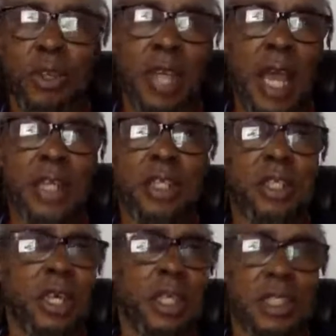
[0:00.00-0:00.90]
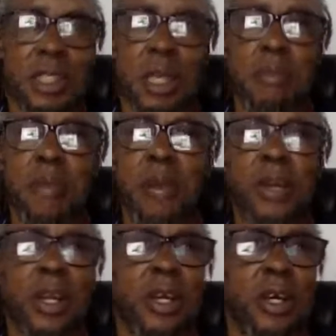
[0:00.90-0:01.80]
Canada's, the
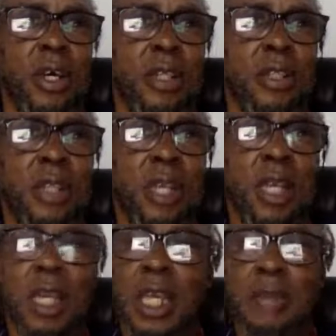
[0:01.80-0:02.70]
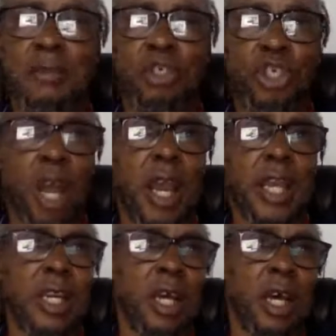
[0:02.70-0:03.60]
Americas, even
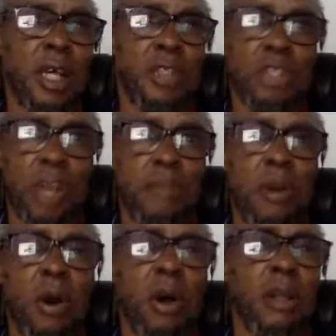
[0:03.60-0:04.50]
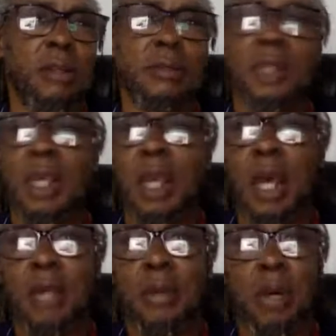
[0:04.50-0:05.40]
China, Japan,
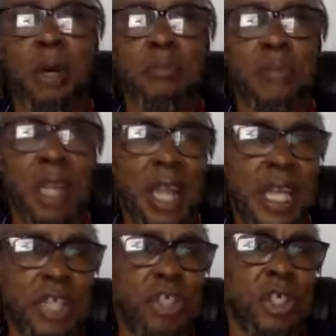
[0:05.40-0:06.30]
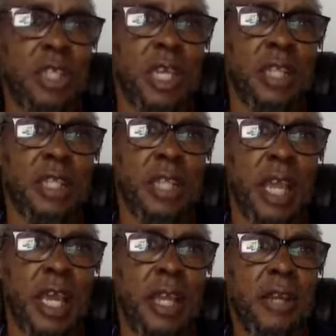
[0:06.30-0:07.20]
Malaysia the other
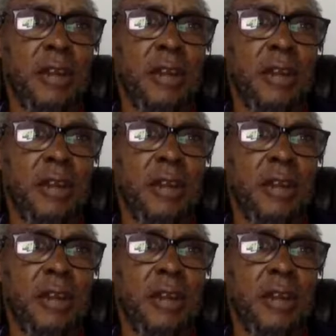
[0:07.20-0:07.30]
day.